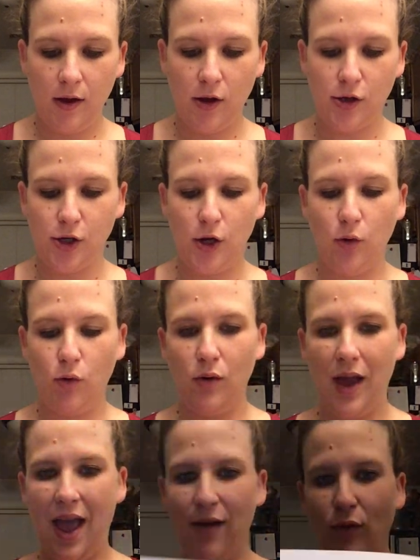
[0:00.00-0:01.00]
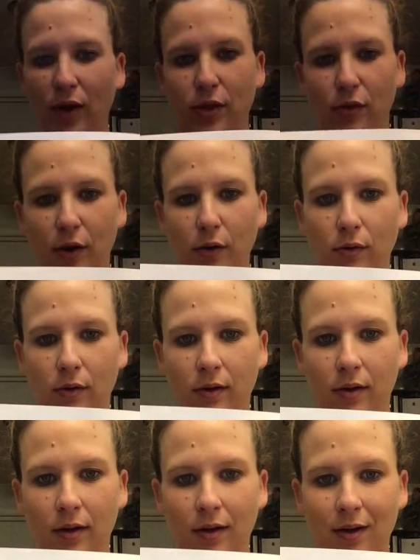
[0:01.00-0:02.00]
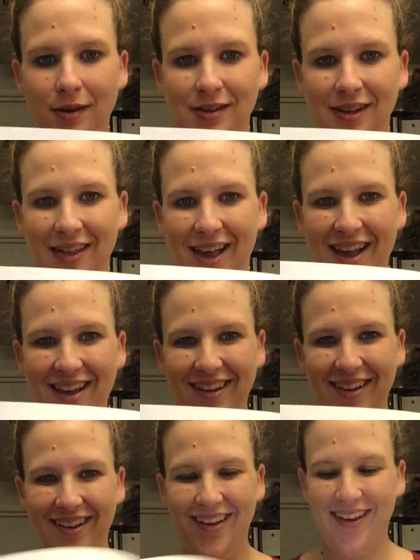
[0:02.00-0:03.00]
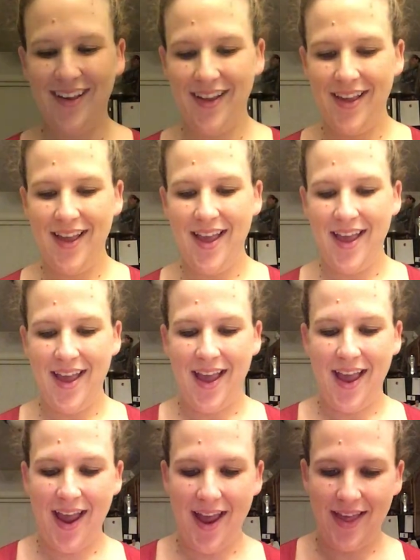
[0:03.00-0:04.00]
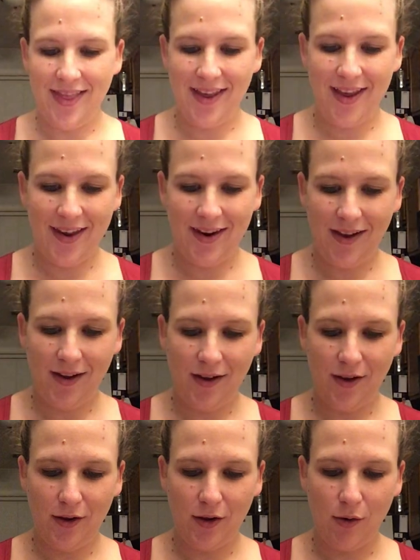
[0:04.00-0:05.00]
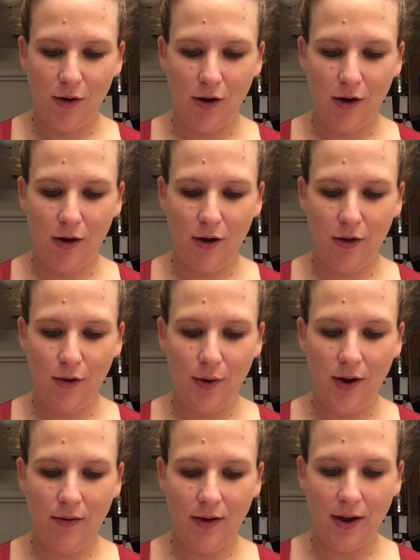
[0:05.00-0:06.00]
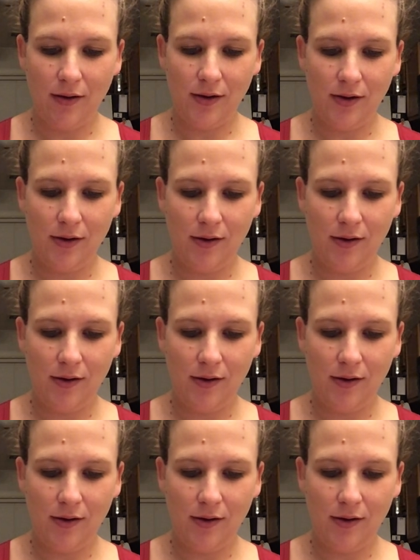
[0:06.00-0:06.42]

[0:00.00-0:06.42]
I'll show you halfway through. See that? And then go all the way around.